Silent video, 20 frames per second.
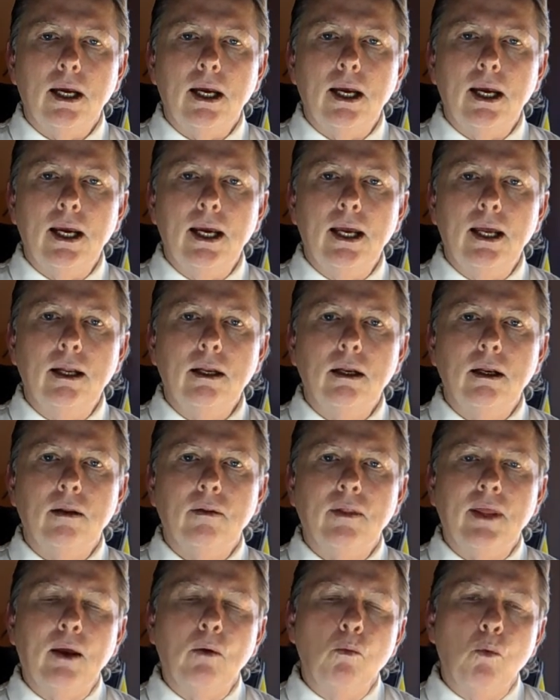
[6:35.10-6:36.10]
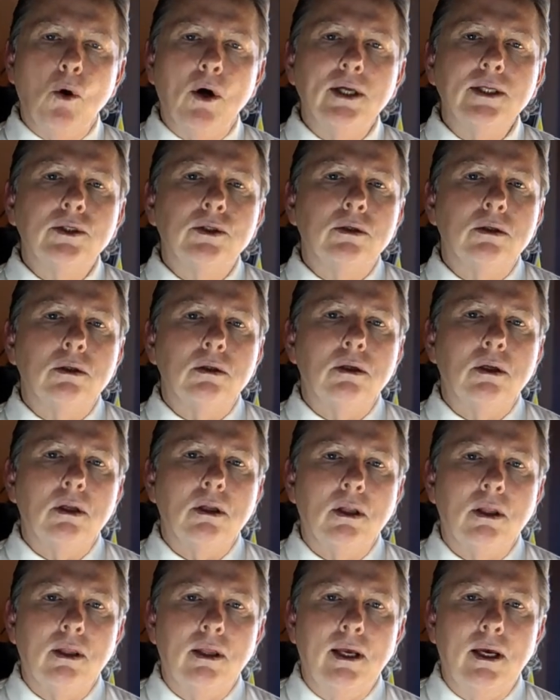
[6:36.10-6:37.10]
And they want
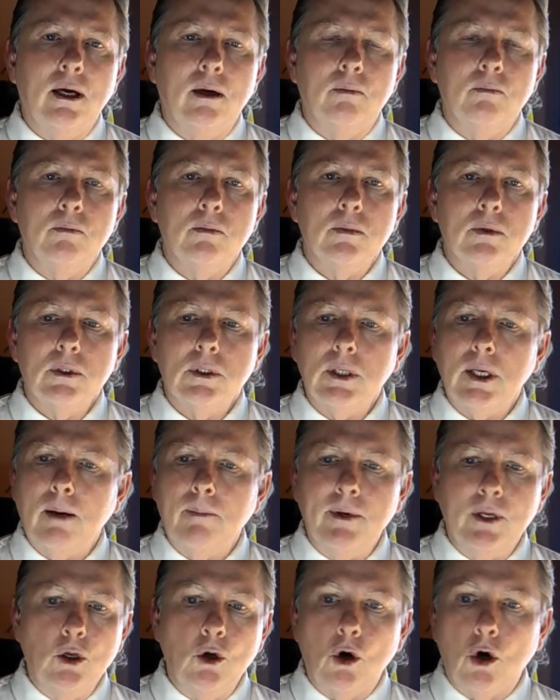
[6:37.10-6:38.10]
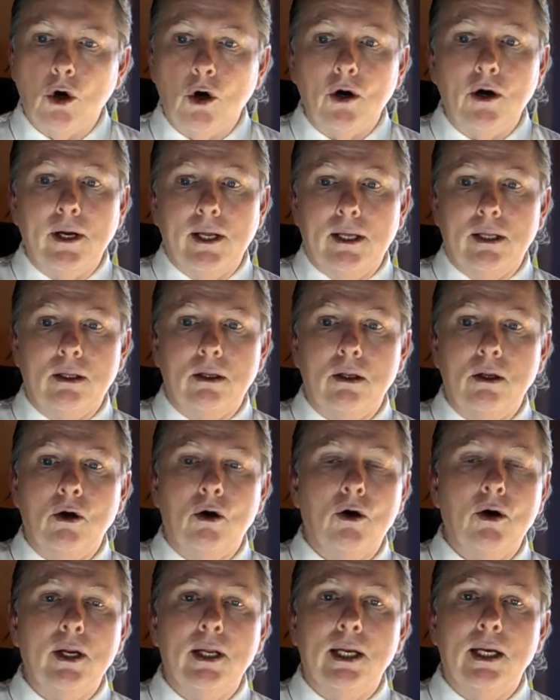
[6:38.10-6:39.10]
them. I mean, you heard it. You
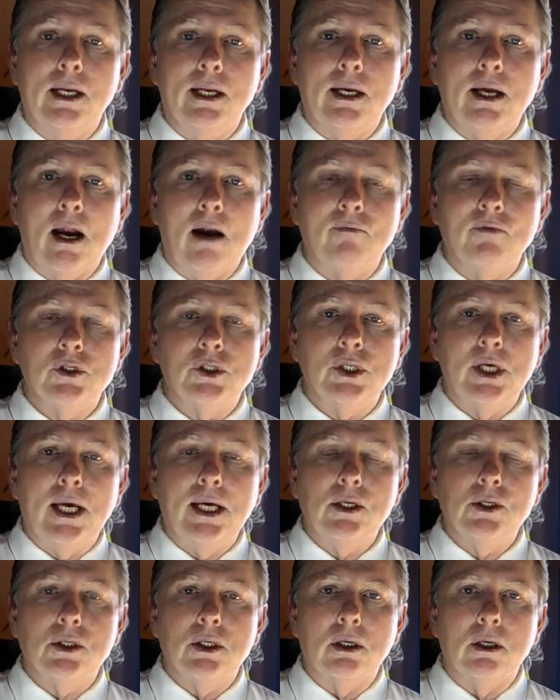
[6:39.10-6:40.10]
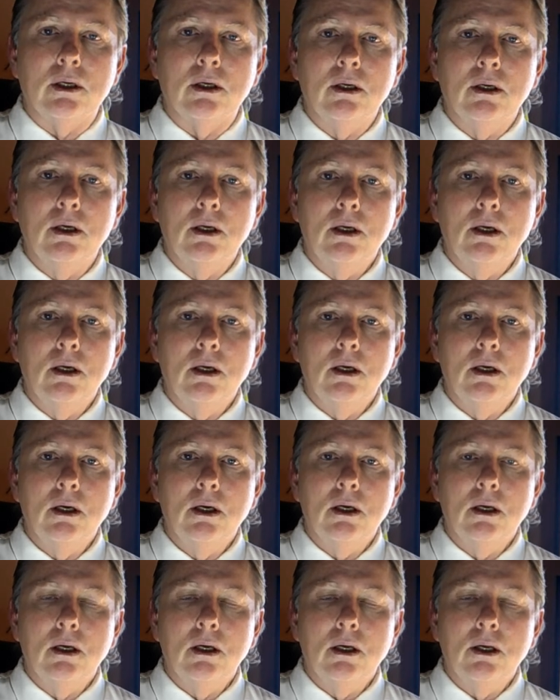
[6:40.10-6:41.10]
heard it in the conversation.
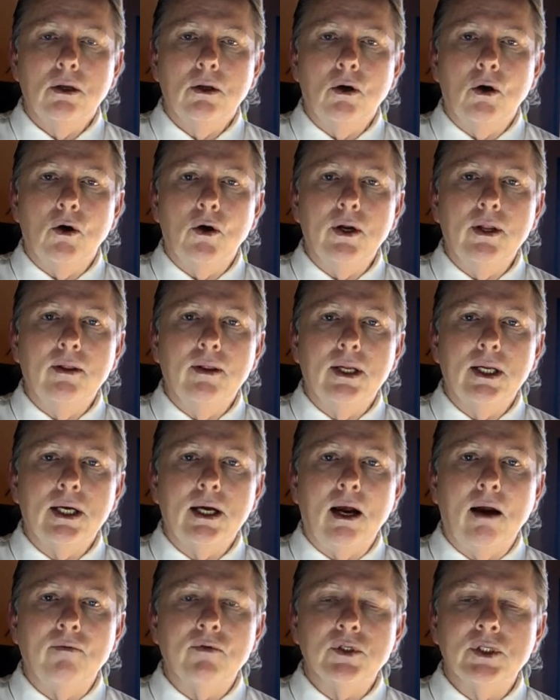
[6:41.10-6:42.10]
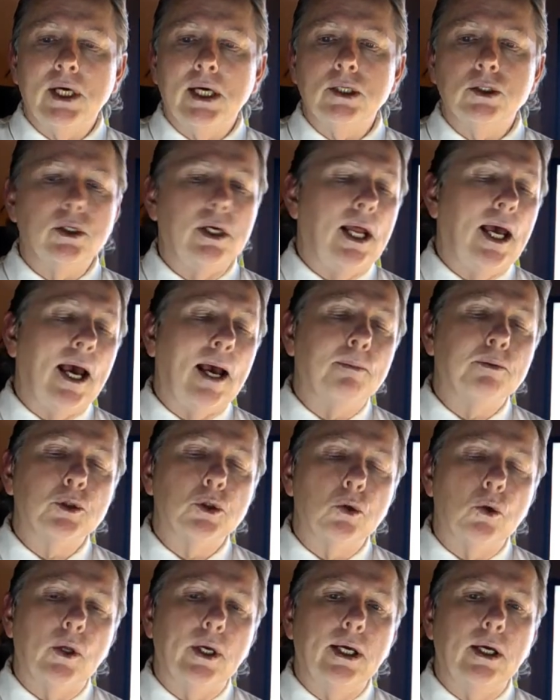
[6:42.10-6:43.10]
You heard it in the conversation.
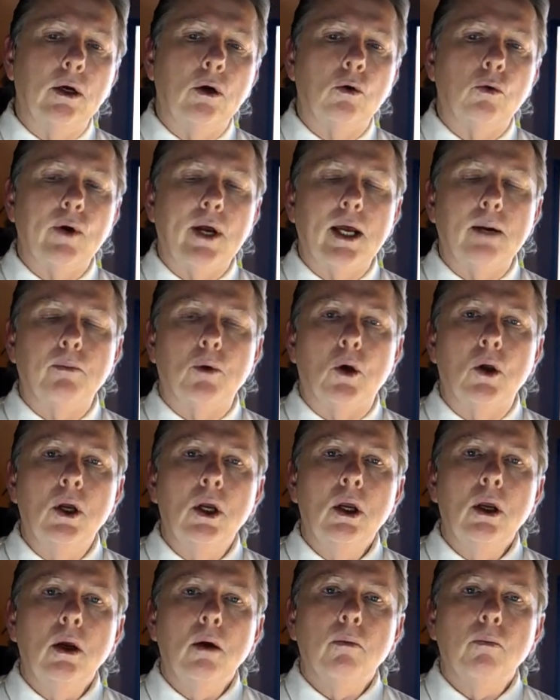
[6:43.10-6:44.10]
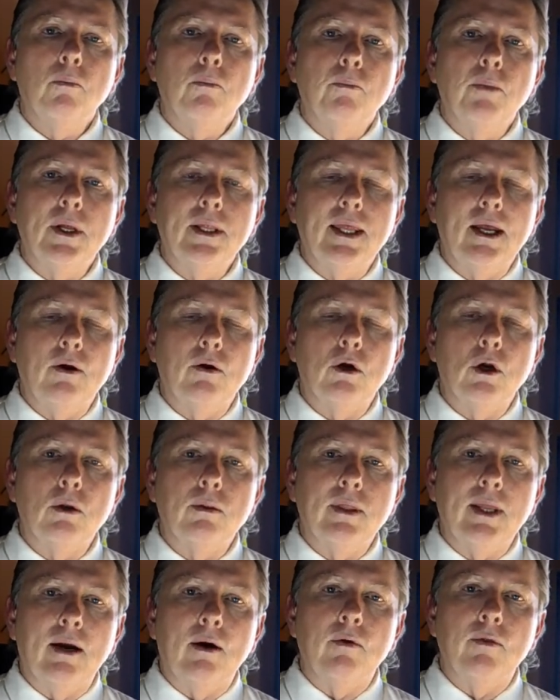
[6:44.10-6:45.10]
Absolutely incredible. But
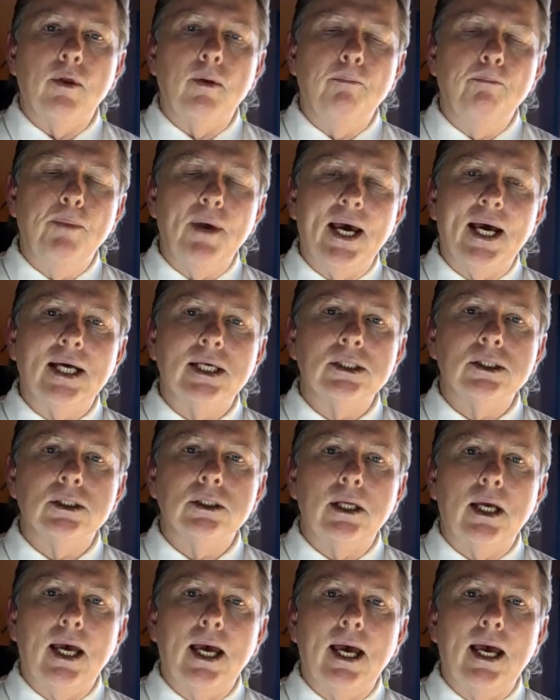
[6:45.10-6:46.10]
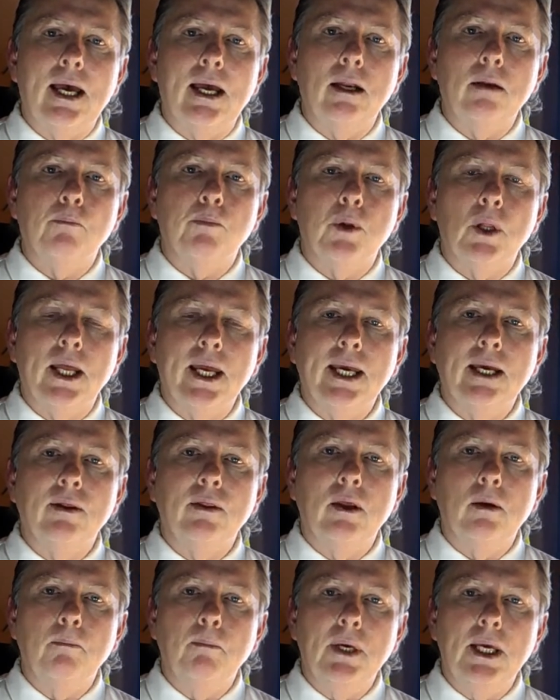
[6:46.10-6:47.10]
they're the best at playing
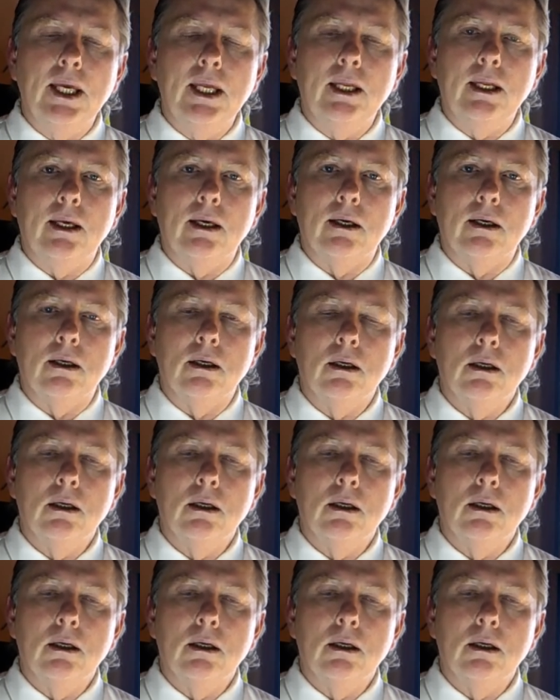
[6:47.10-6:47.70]
the media.